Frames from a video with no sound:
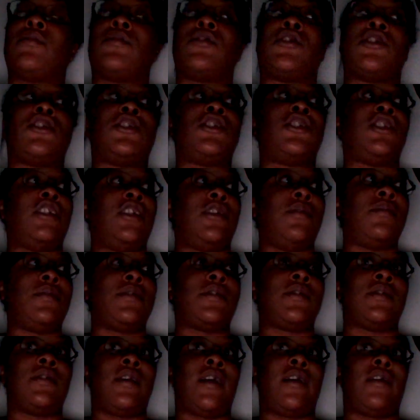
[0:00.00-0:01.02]
She
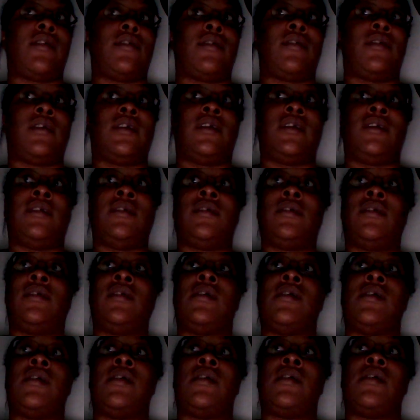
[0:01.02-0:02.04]
was a day early,
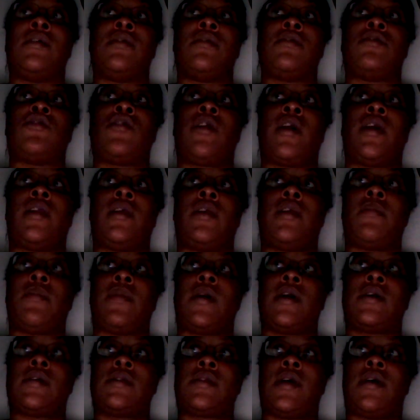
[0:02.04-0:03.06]
trying to get
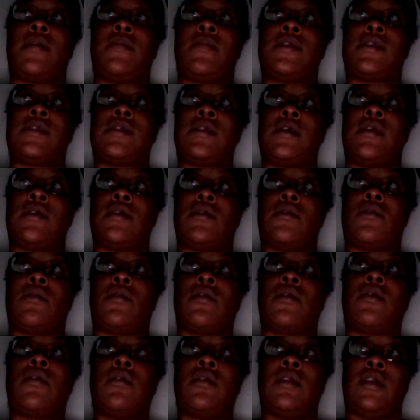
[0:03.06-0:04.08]
my assignments in
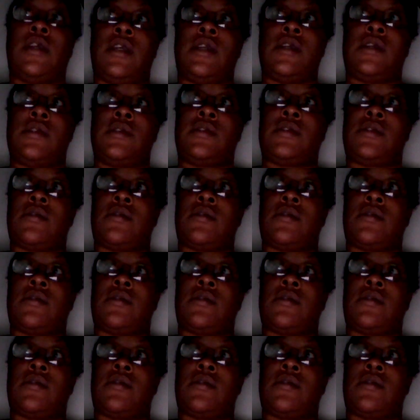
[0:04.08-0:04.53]
early